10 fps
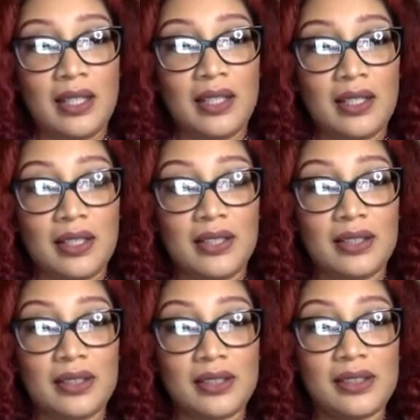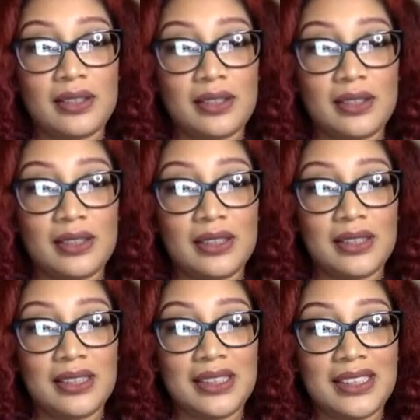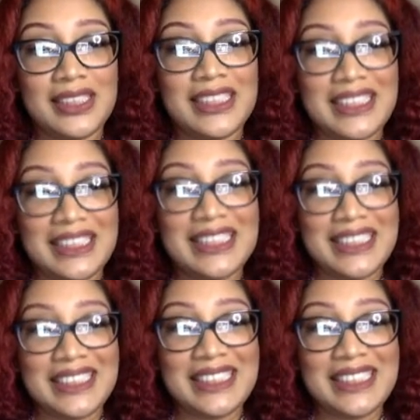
(not speaking)